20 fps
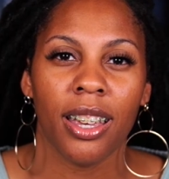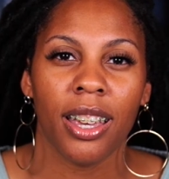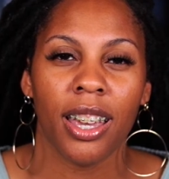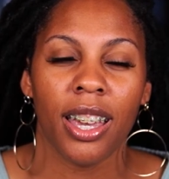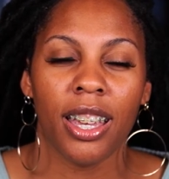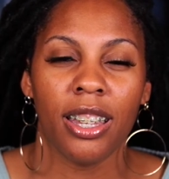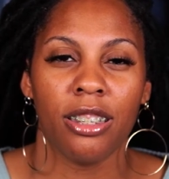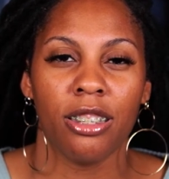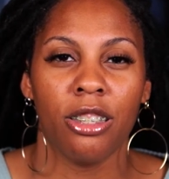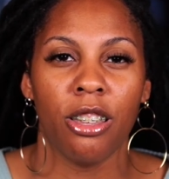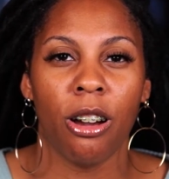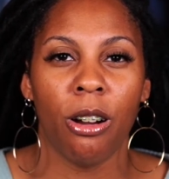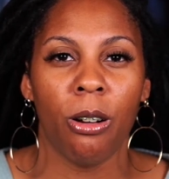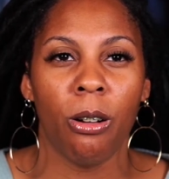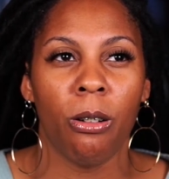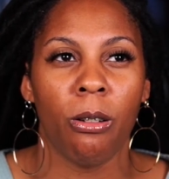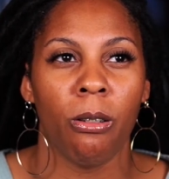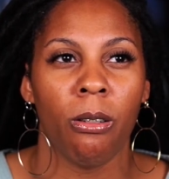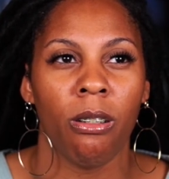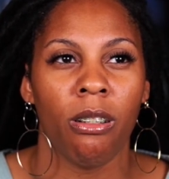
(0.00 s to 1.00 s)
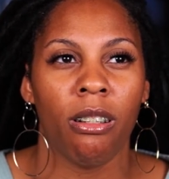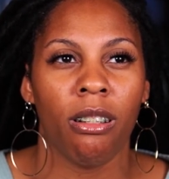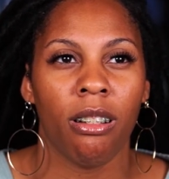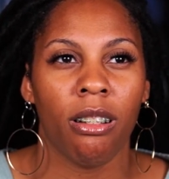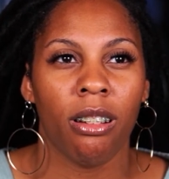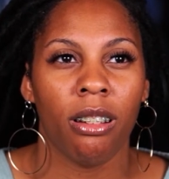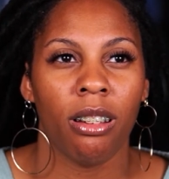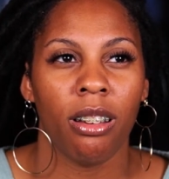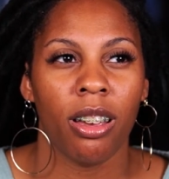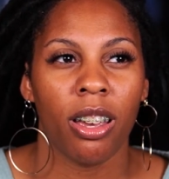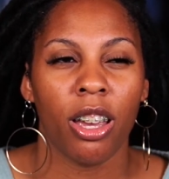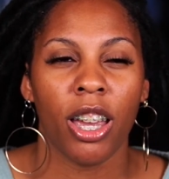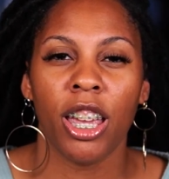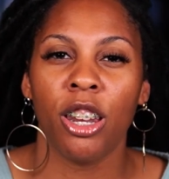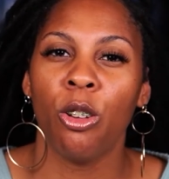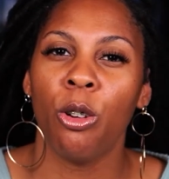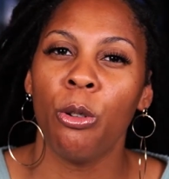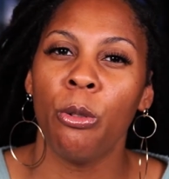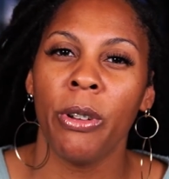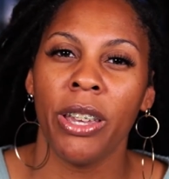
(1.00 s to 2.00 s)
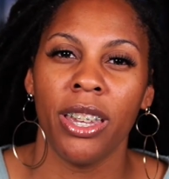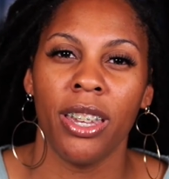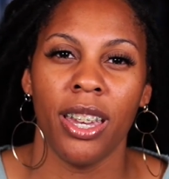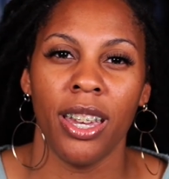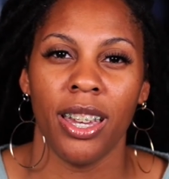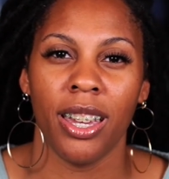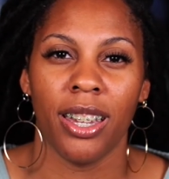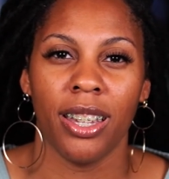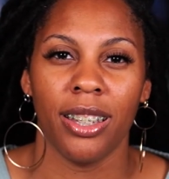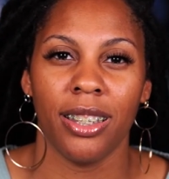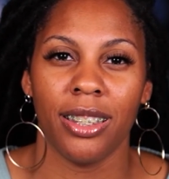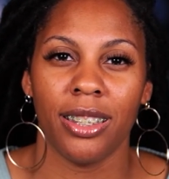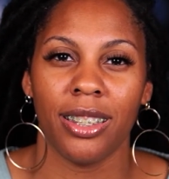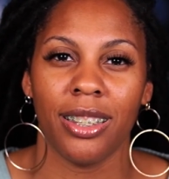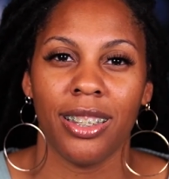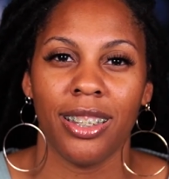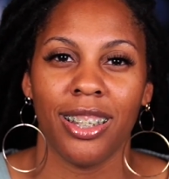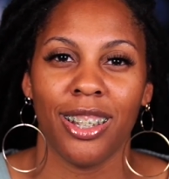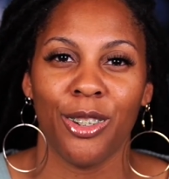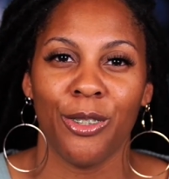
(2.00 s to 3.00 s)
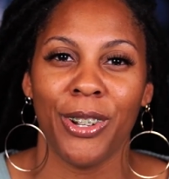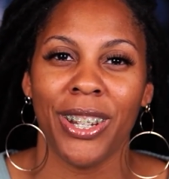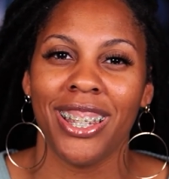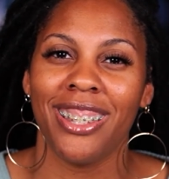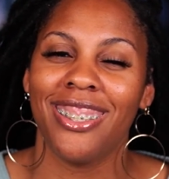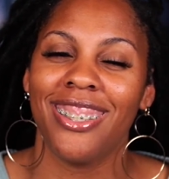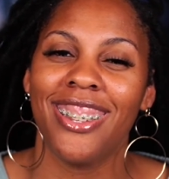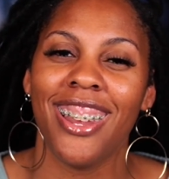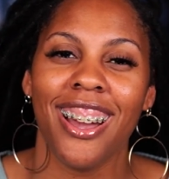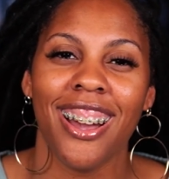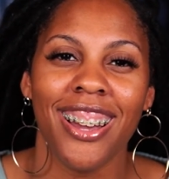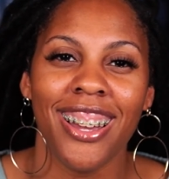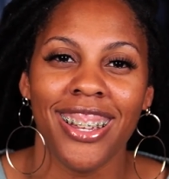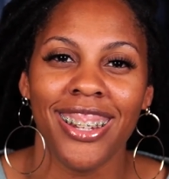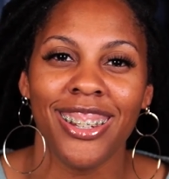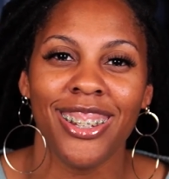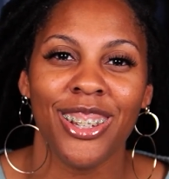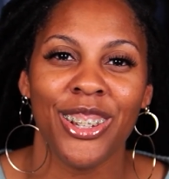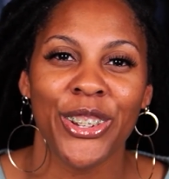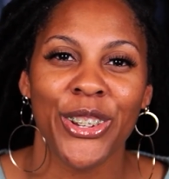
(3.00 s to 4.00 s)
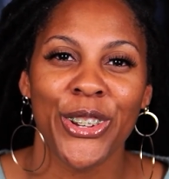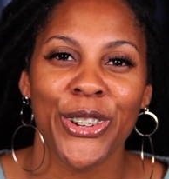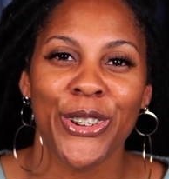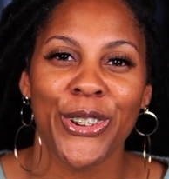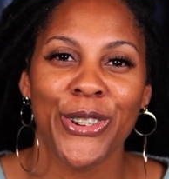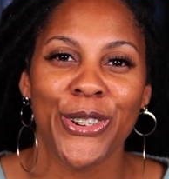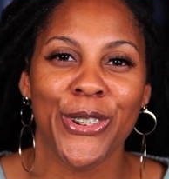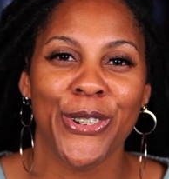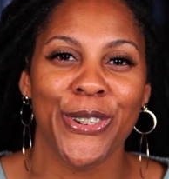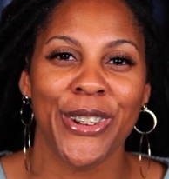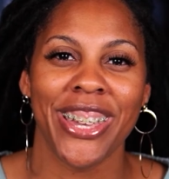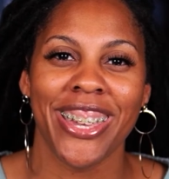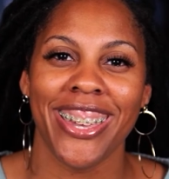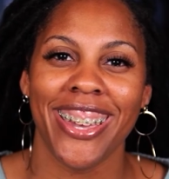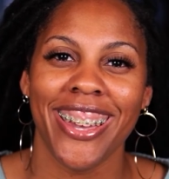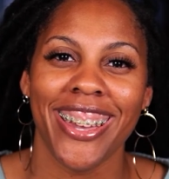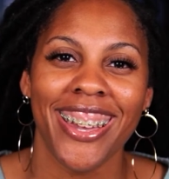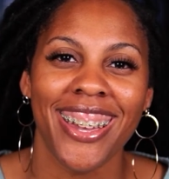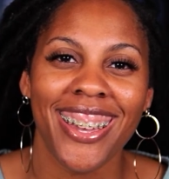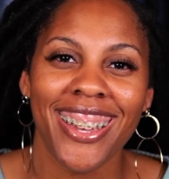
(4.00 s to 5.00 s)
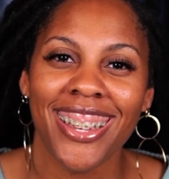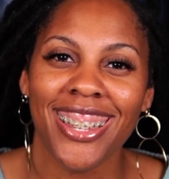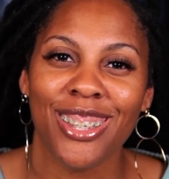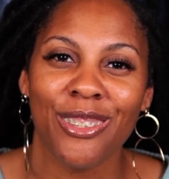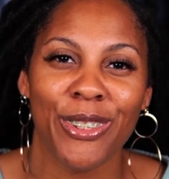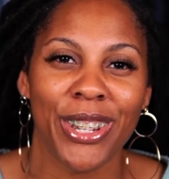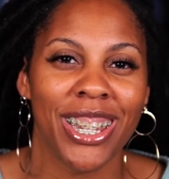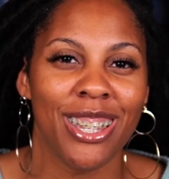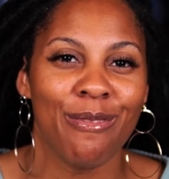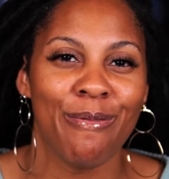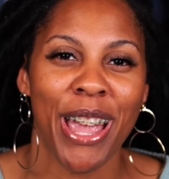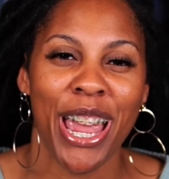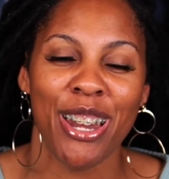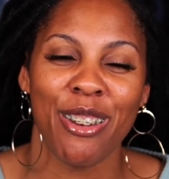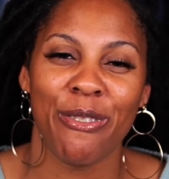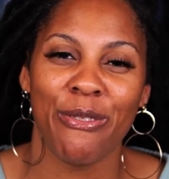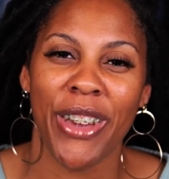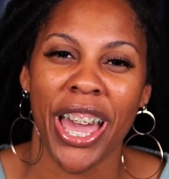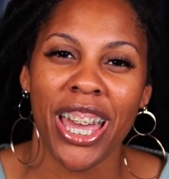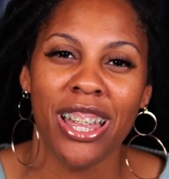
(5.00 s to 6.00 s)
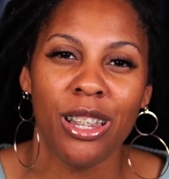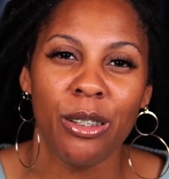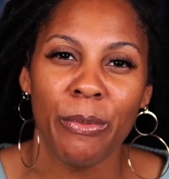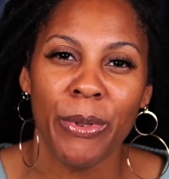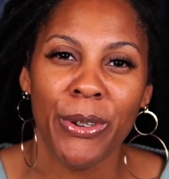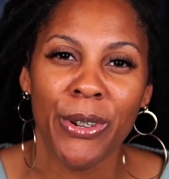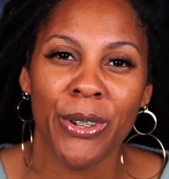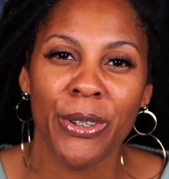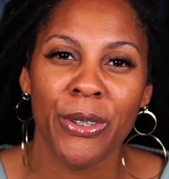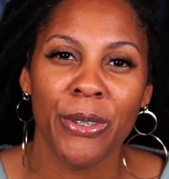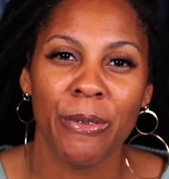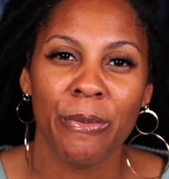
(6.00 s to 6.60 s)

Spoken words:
as though, and who he is, what he's done, who he is, what he's made available?